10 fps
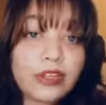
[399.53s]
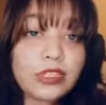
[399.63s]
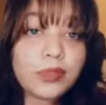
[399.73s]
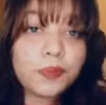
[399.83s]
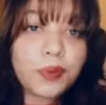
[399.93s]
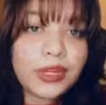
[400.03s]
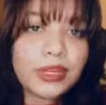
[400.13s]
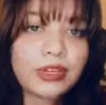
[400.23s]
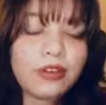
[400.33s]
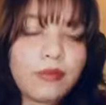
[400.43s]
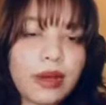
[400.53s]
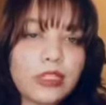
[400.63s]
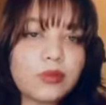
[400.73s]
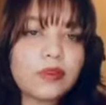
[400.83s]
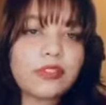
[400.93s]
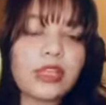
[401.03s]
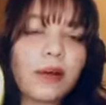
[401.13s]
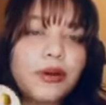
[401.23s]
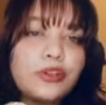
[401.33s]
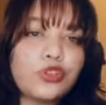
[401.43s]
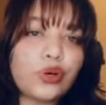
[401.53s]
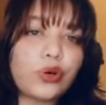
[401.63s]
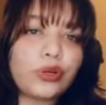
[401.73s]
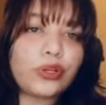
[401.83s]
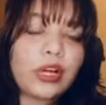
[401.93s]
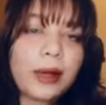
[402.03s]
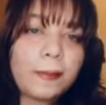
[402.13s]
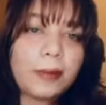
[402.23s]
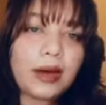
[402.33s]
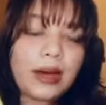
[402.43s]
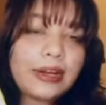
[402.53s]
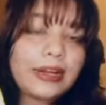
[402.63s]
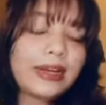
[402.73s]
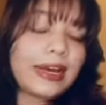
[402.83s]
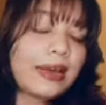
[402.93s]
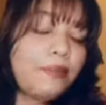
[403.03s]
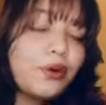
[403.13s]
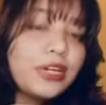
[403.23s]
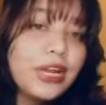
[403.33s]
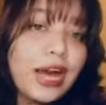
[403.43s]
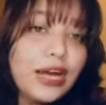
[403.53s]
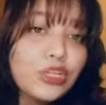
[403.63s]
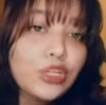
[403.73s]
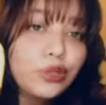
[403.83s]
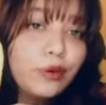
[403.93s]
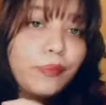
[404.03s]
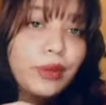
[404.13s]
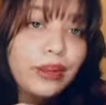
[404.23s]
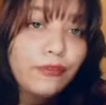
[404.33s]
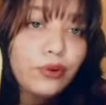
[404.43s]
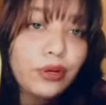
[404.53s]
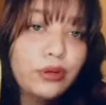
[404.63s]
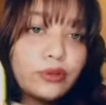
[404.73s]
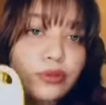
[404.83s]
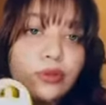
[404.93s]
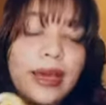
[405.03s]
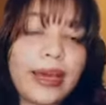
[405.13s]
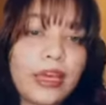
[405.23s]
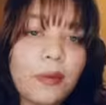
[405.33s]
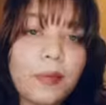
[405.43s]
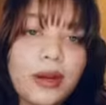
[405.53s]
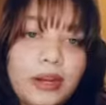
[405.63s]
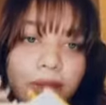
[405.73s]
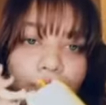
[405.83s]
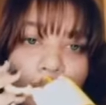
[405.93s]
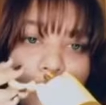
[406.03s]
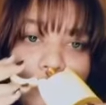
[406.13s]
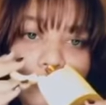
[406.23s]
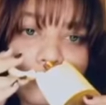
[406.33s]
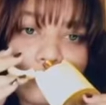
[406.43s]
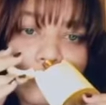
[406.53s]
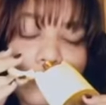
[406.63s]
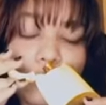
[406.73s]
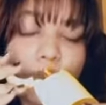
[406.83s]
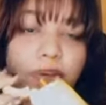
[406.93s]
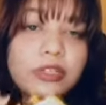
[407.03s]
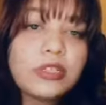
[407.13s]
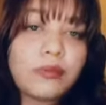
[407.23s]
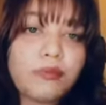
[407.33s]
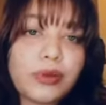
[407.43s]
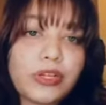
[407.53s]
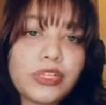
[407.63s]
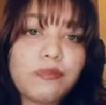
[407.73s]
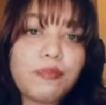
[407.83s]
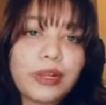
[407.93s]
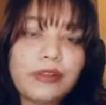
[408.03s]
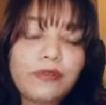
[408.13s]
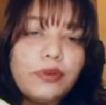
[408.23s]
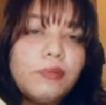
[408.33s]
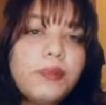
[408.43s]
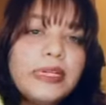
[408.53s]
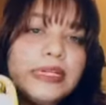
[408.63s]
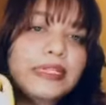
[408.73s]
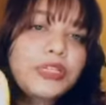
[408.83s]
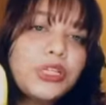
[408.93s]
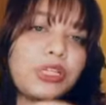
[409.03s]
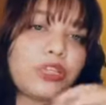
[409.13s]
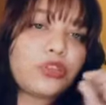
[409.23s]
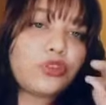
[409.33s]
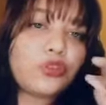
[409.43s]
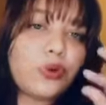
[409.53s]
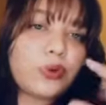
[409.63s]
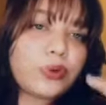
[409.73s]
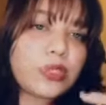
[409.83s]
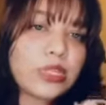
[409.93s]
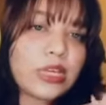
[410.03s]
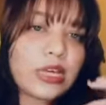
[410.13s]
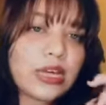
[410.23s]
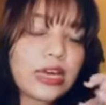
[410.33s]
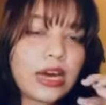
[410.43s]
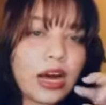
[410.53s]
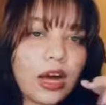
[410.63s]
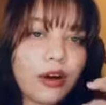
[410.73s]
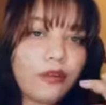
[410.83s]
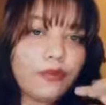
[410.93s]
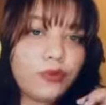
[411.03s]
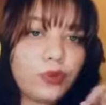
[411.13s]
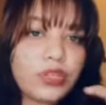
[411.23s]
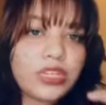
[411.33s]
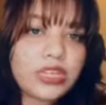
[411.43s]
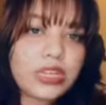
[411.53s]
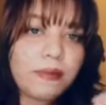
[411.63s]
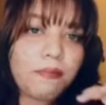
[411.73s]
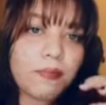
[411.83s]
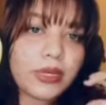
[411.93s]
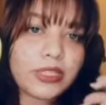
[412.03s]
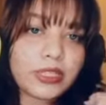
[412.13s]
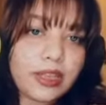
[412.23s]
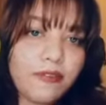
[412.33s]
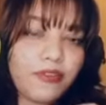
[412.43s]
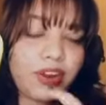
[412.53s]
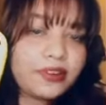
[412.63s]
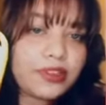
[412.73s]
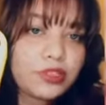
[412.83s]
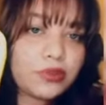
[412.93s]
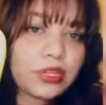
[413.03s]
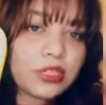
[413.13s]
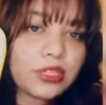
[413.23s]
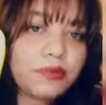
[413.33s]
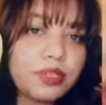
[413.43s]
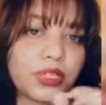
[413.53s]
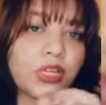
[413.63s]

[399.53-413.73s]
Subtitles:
spring, it reminds me of summer jokhon, and ebong eta ashodo beli phuler gontho ekebari. First impression belly full, but it is a rosy, woody, musky fragrance, which